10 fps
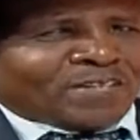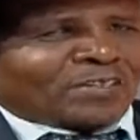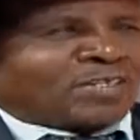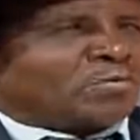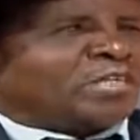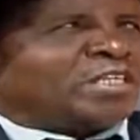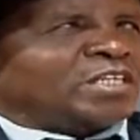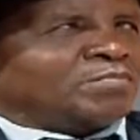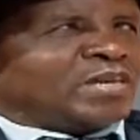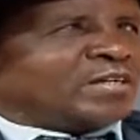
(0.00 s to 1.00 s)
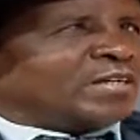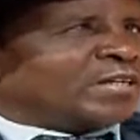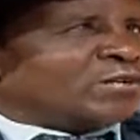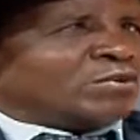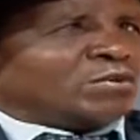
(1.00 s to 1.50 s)
As someone in
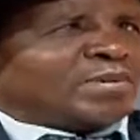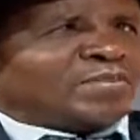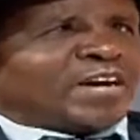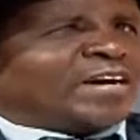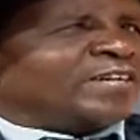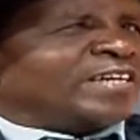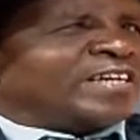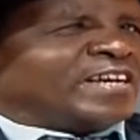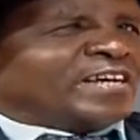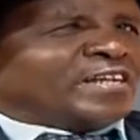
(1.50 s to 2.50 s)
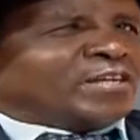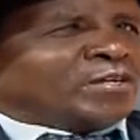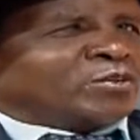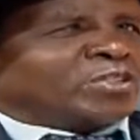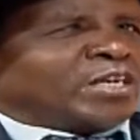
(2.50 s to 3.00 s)
Kibera or Madare,
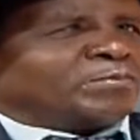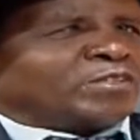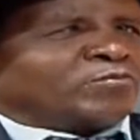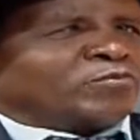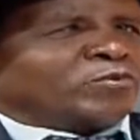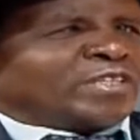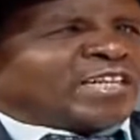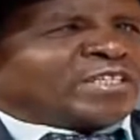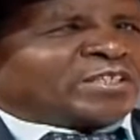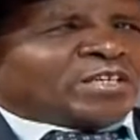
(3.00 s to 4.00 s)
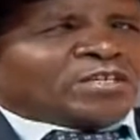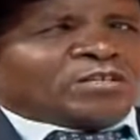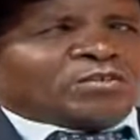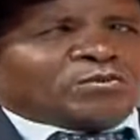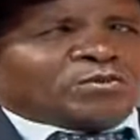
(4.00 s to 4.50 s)
you know, sleeps a full night,
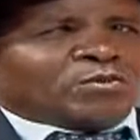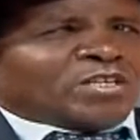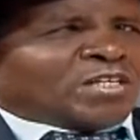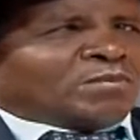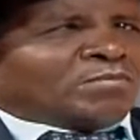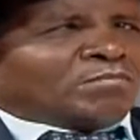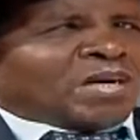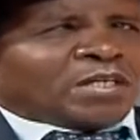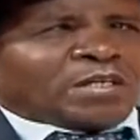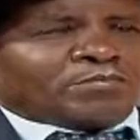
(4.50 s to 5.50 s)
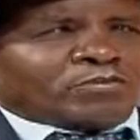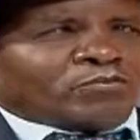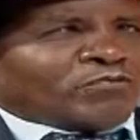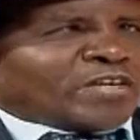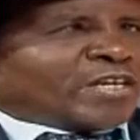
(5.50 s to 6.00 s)
you need burglar
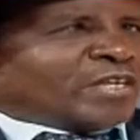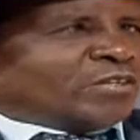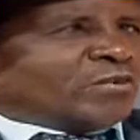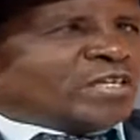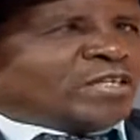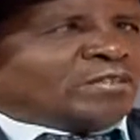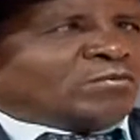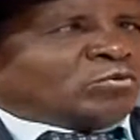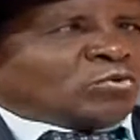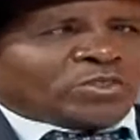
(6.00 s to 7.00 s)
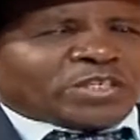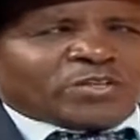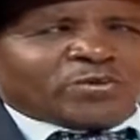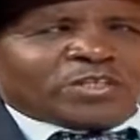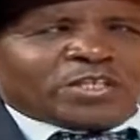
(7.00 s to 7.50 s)
proofing and you need 2
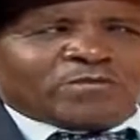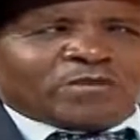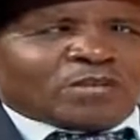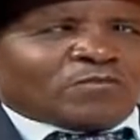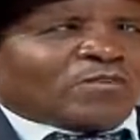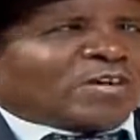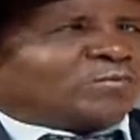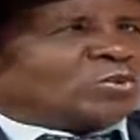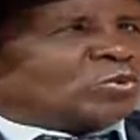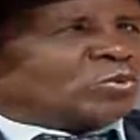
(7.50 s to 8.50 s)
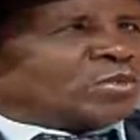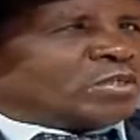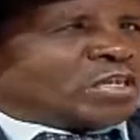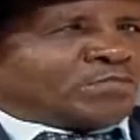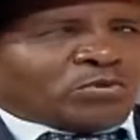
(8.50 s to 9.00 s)
security farms to
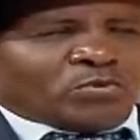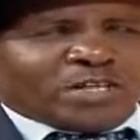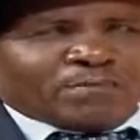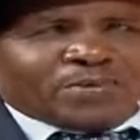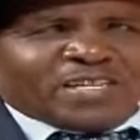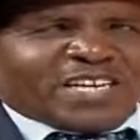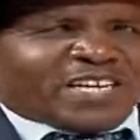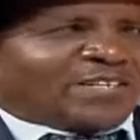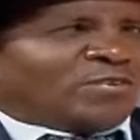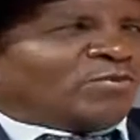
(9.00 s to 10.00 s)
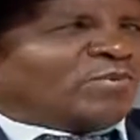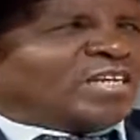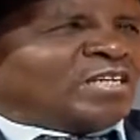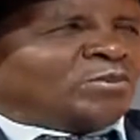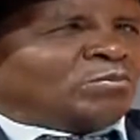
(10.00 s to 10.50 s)
keep you company and you
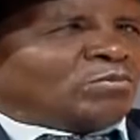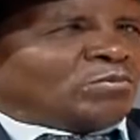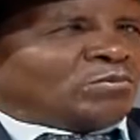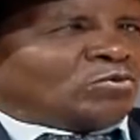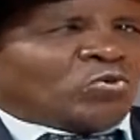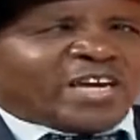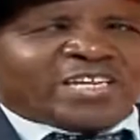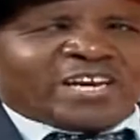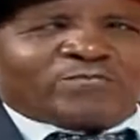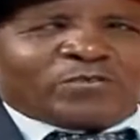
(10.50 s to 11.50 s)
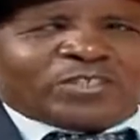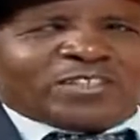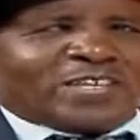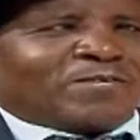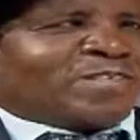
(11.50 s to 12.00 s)
need 2
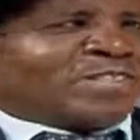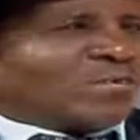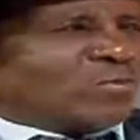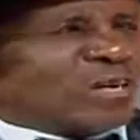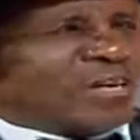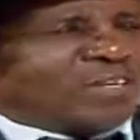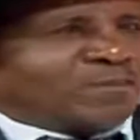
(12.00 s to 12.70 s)
AK-47s somewhere.